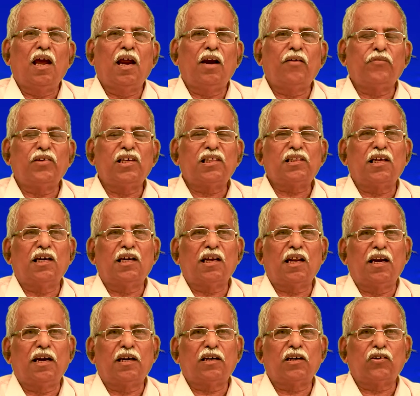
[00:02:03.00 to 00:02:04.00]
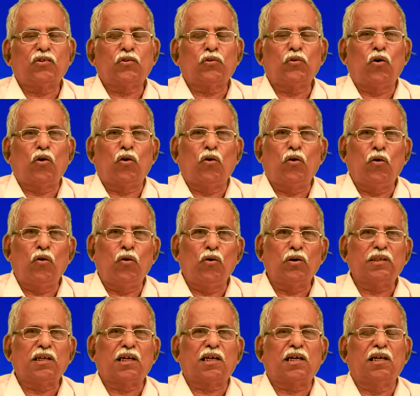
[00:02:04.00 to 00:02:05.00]
and we sent a letter to
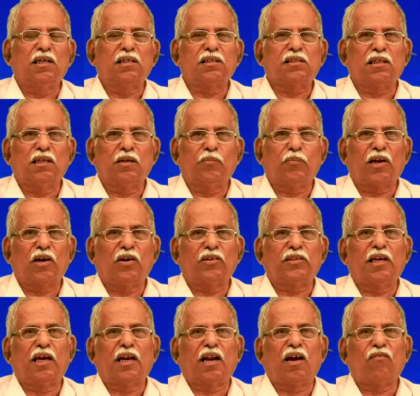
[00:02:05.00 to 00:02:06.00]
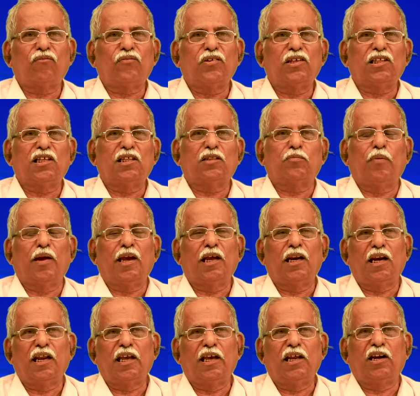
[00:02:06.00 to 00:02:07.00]
all the concerned, because their office is
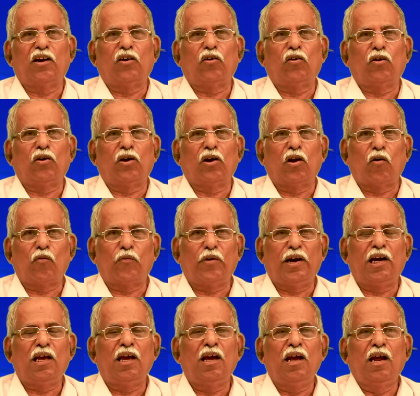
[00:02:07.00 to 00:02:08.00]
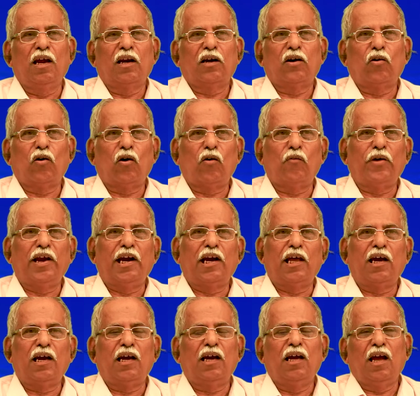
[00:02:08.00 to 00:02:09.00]
mainly in
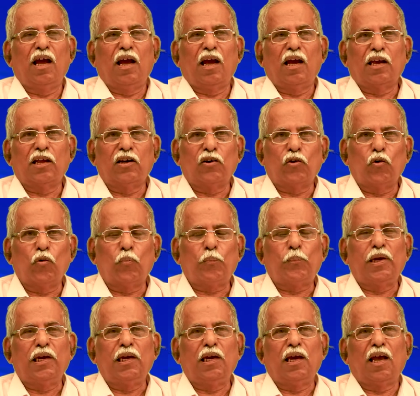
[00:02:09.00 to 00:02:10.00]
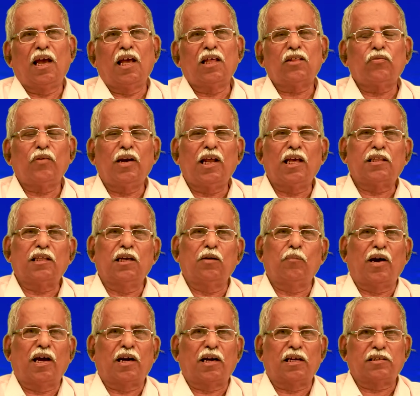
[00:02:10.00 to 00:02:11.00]
Noida, in UP, as well as in
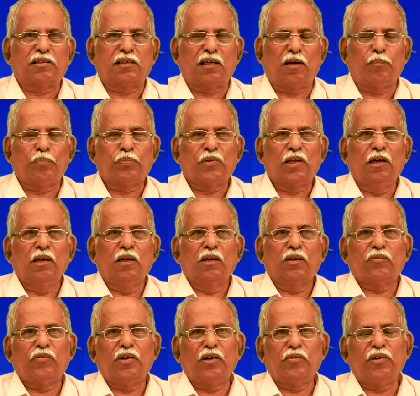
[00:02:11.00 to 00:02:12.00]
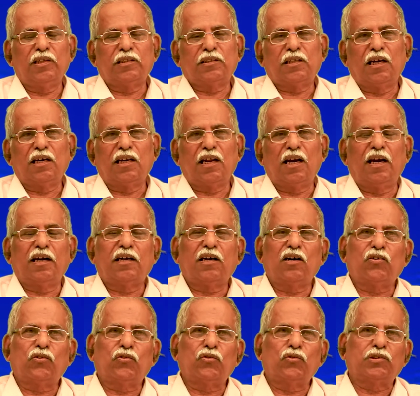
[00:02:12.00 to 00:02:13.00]
Maharashtra. When we sent a
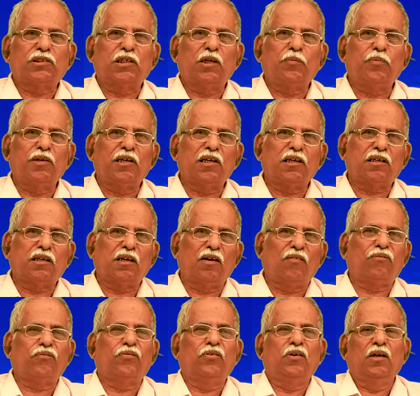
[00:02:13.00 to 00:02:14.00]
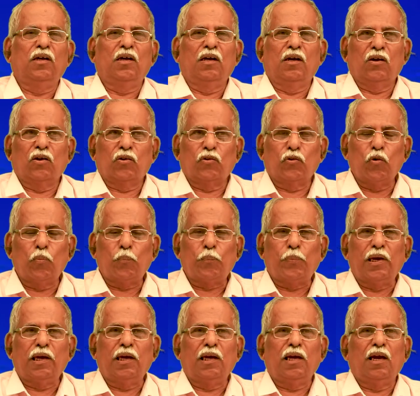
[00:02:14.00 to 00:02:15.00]
letter to Chief Minister of
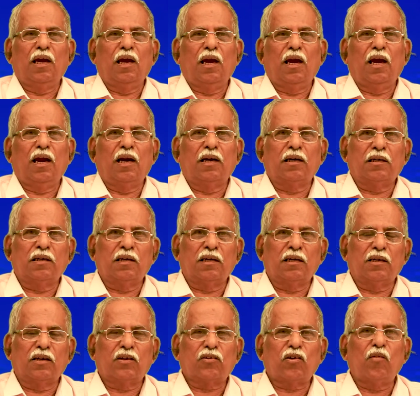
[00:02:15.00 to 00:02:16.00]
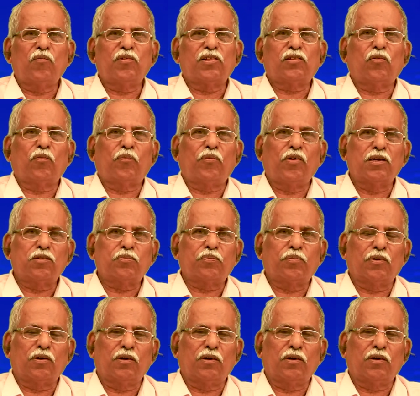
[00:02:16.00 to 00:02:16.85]
UP and Economic Defense